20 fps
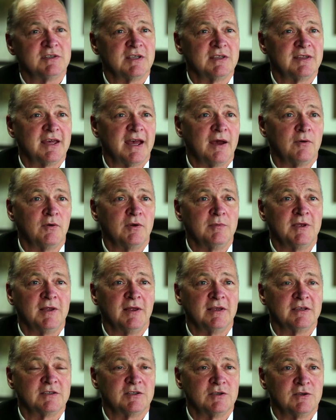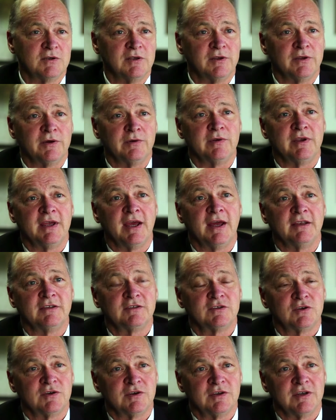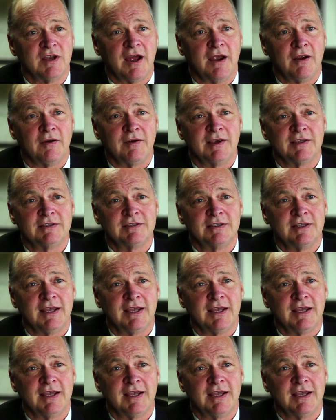to that would be like student loan debt, certain IRS